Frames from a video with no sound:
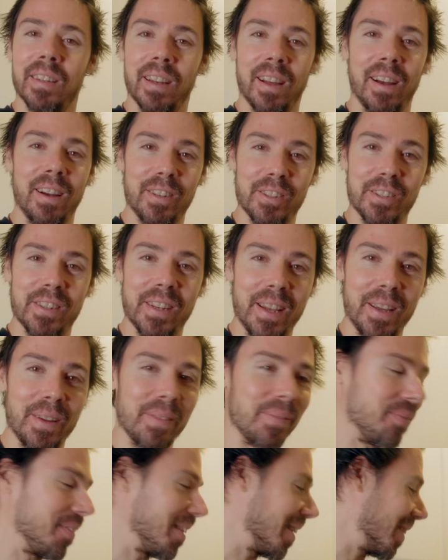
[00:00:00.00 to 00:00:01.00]
Hot
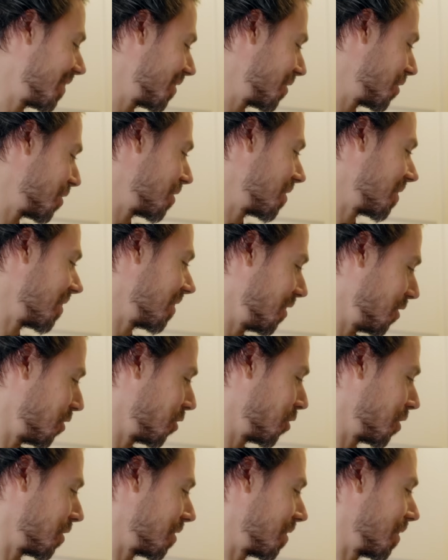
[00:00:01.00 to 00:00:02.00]
damn, that is
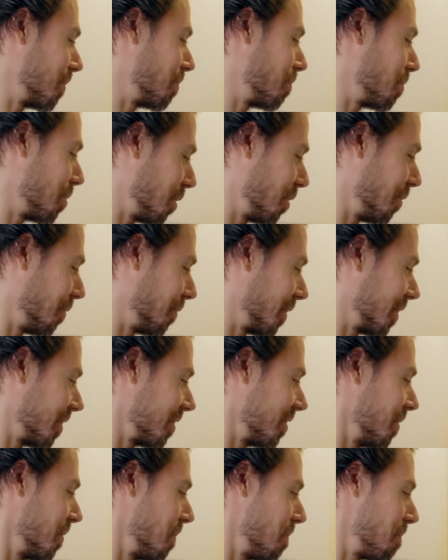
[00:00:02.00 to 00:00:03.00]
delicious and
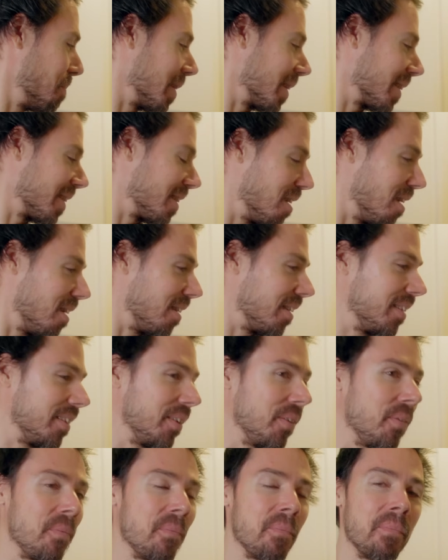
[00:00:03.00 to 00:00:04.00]
perfect. My God.